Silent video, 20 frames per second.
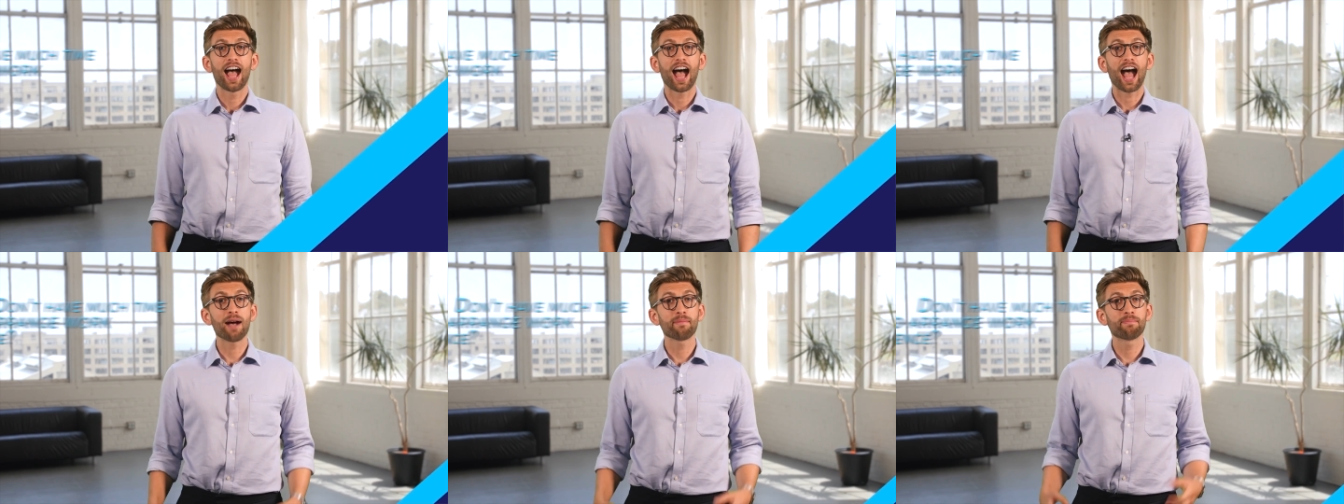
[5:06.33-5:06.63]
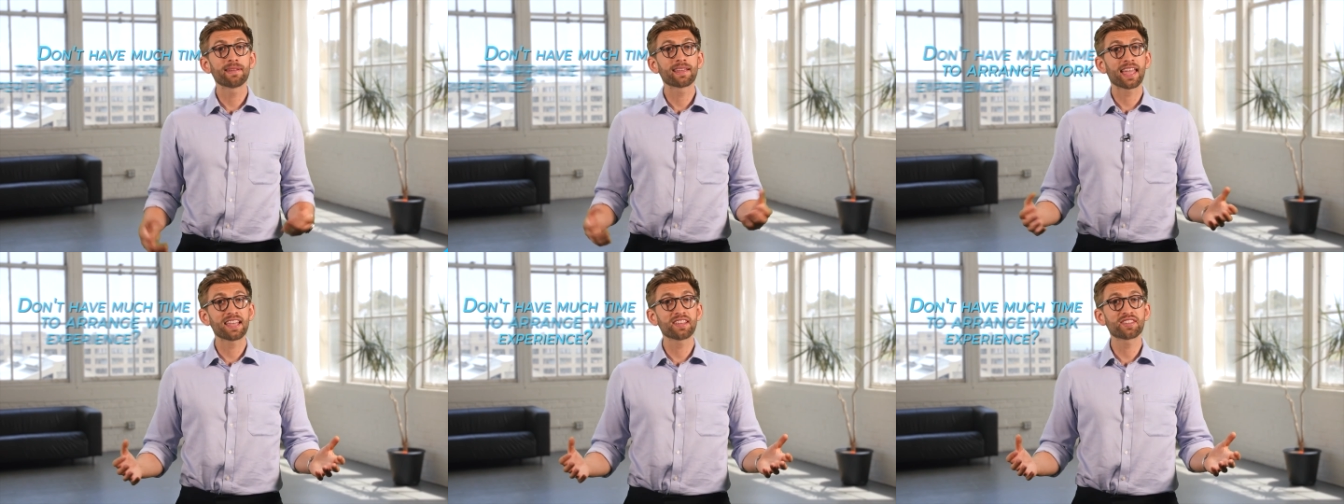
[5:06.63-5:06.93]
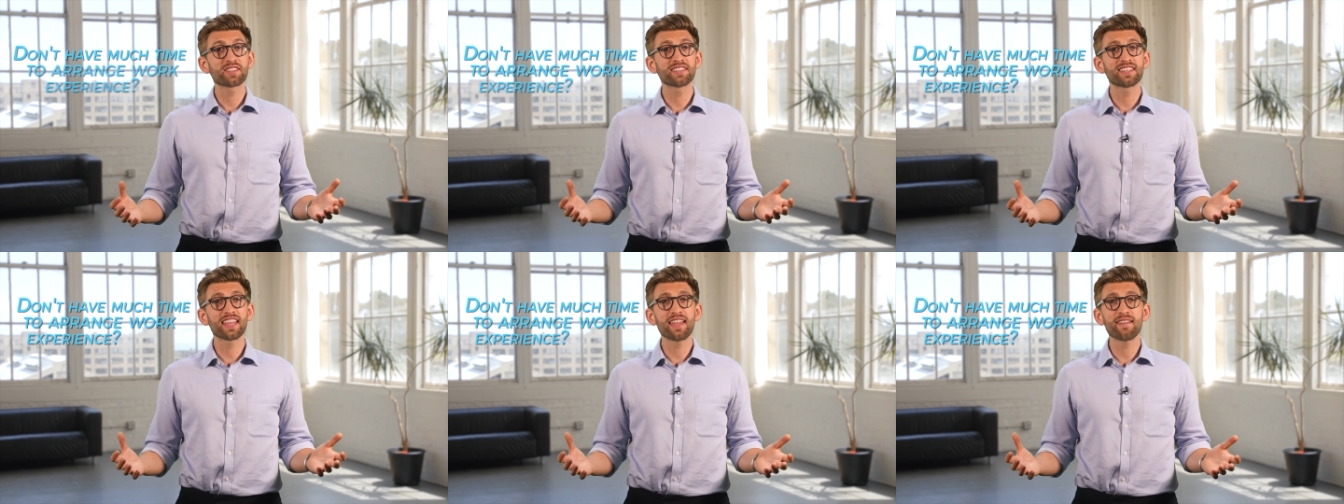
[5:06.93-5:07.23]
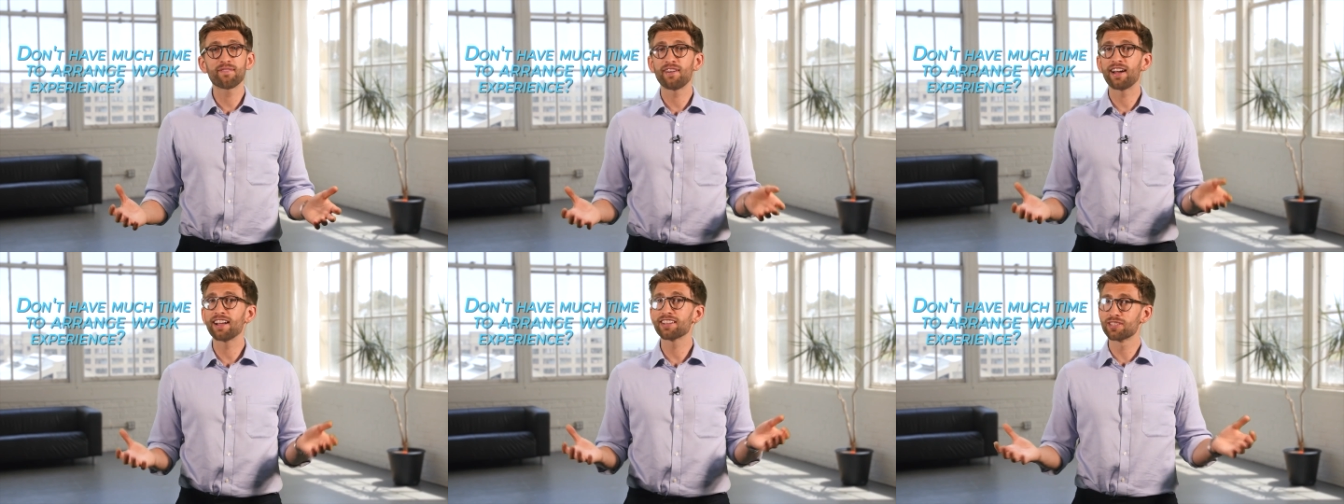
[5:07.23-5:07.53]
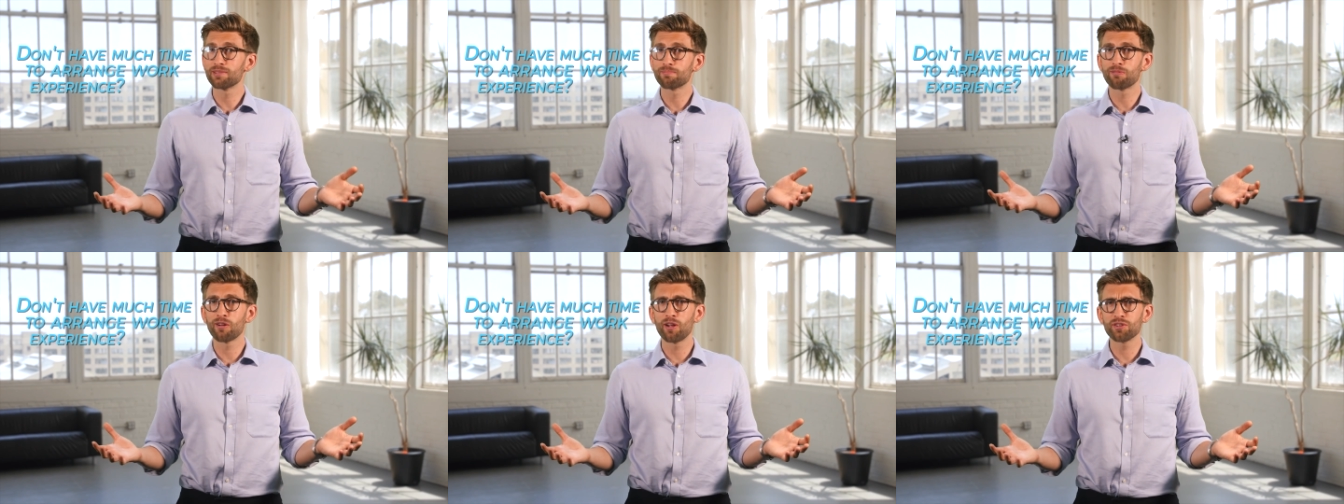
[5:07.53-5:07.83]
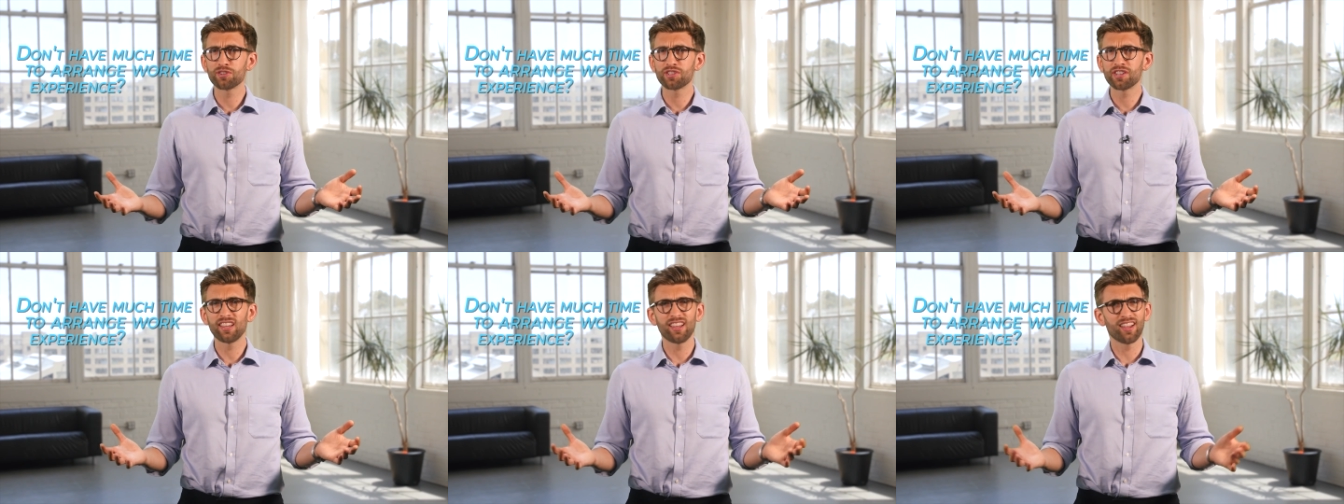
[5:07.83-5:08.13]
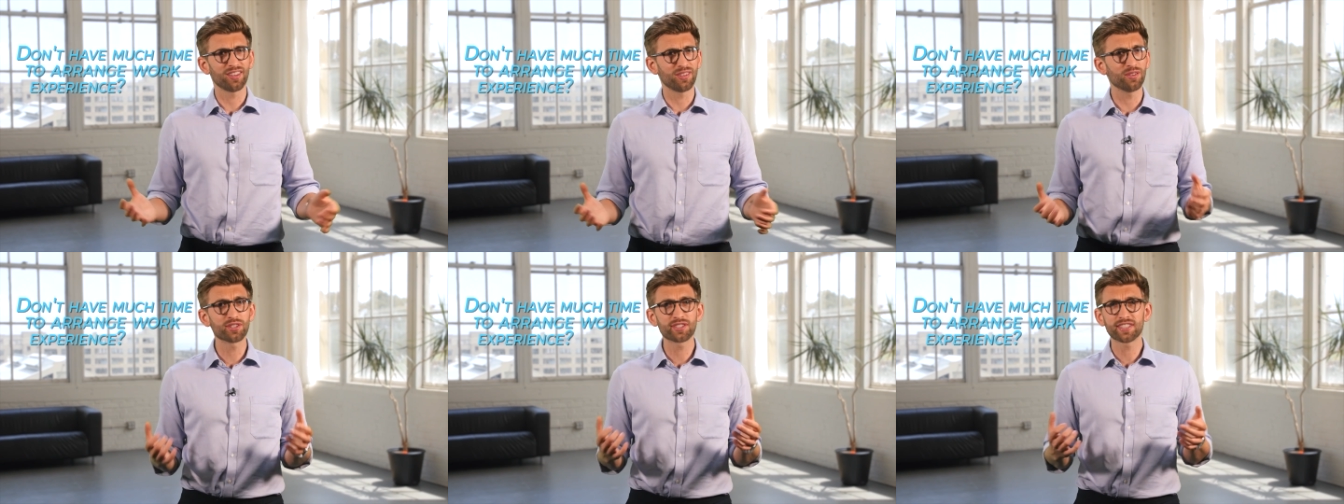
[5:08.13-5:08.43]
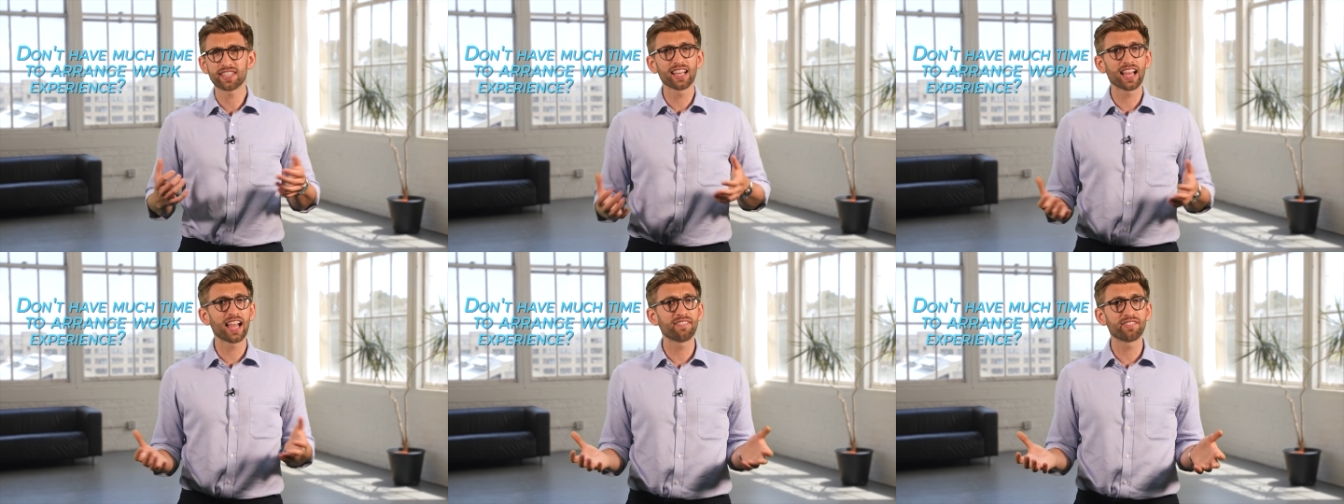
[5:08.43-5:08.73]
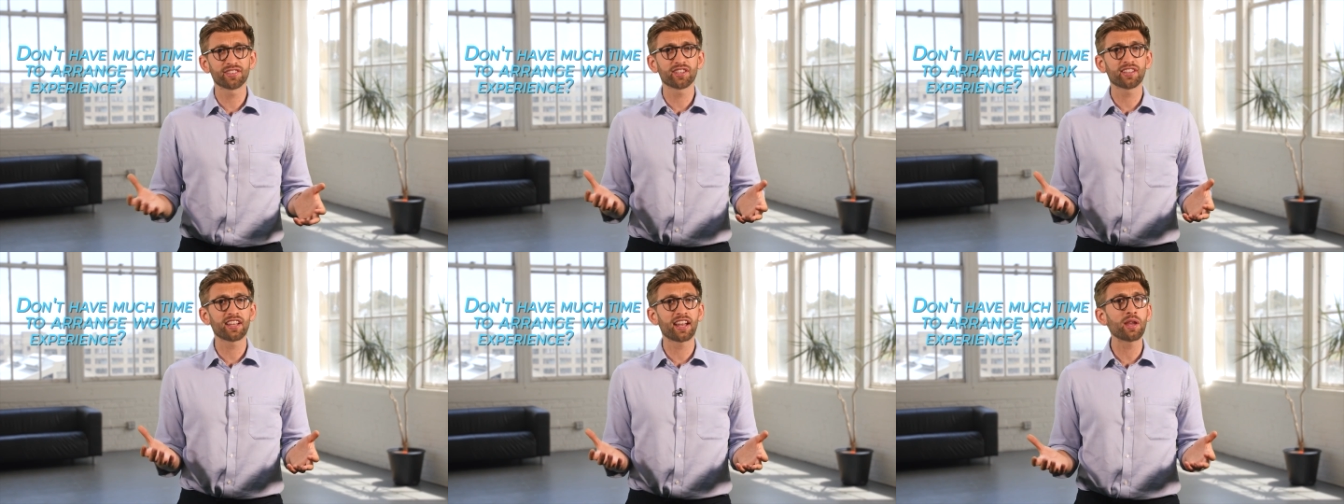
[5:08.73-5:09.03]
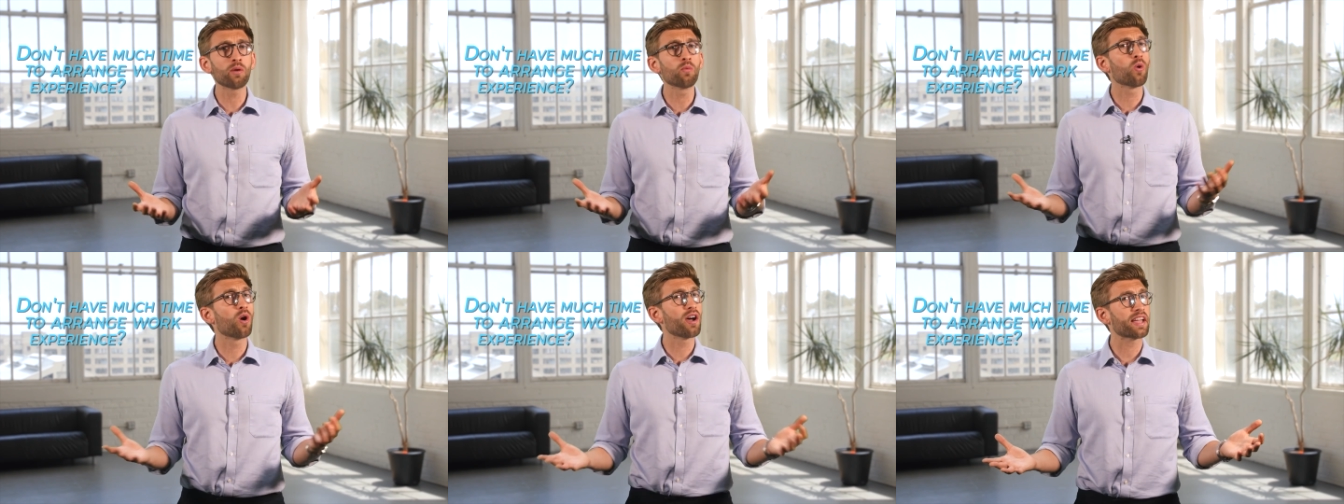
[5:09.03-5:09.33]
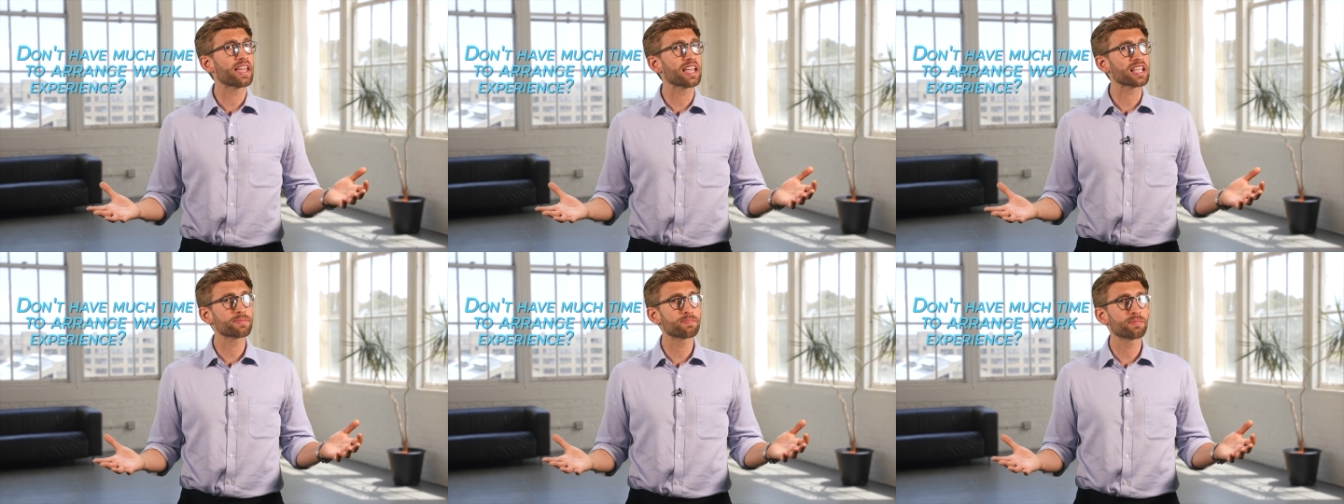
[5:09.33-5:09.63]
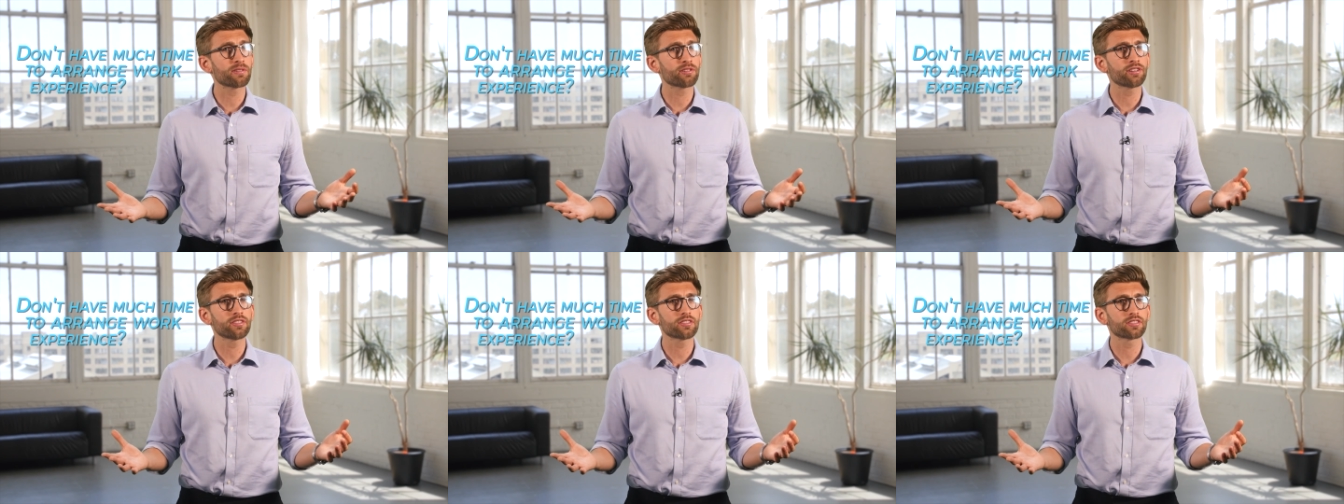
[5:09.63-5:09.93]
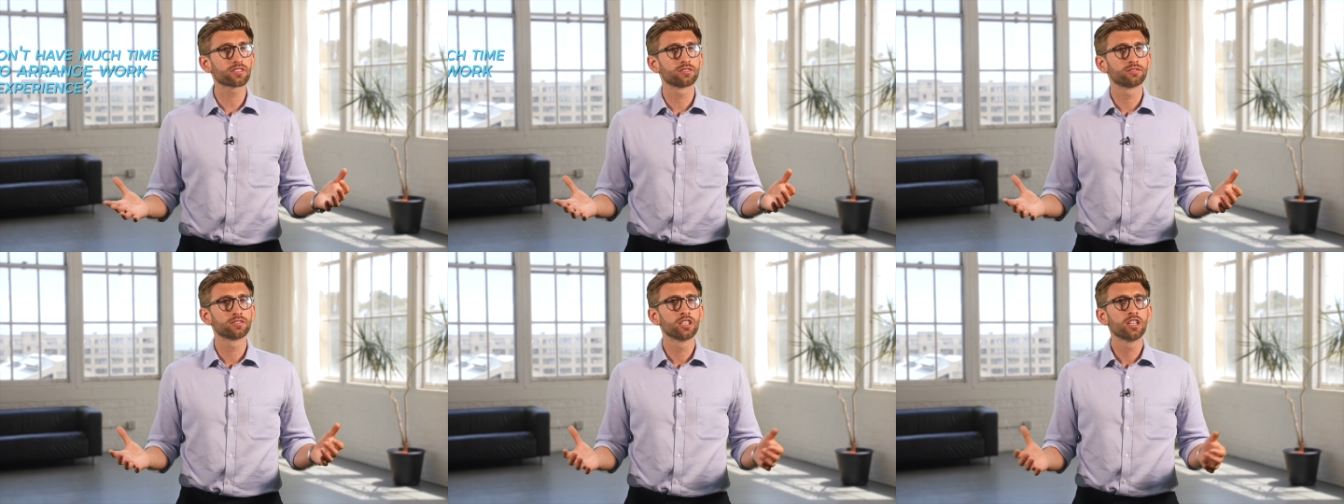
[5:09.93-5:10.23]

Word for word: Application date fast approaching and you still haven't done any work experience?